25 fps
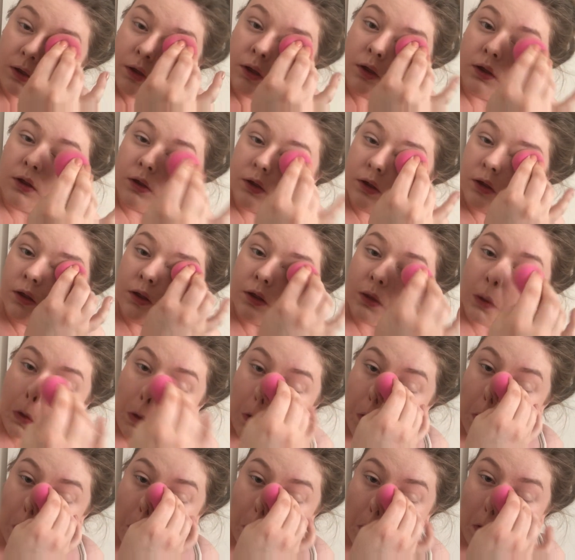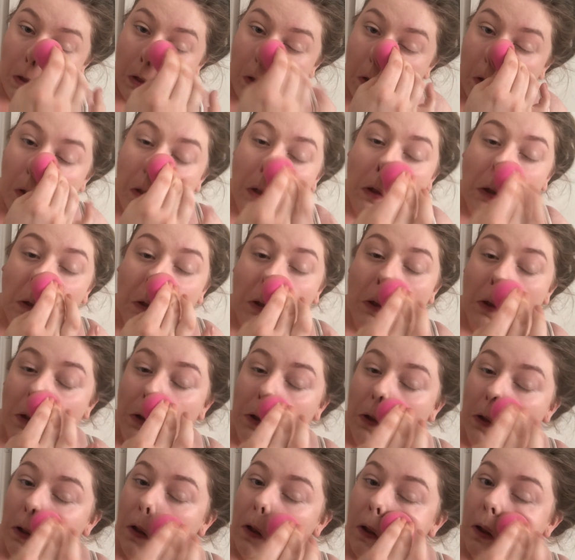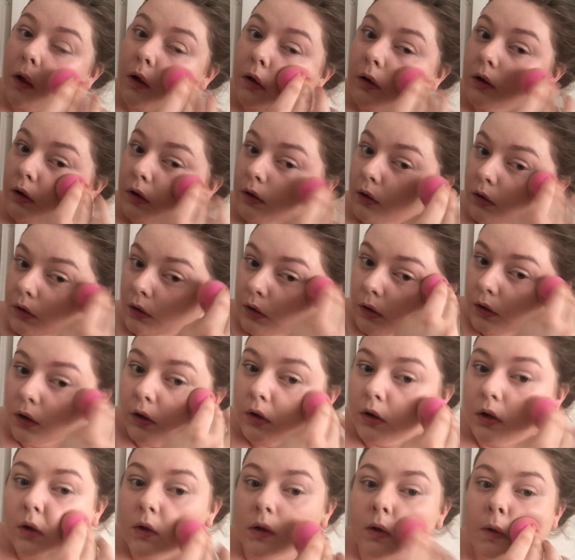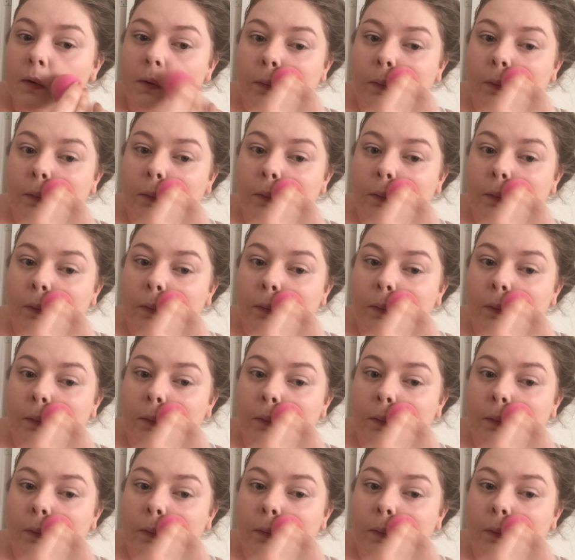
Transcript: and just blend it all out, make sure that it's all covered properly.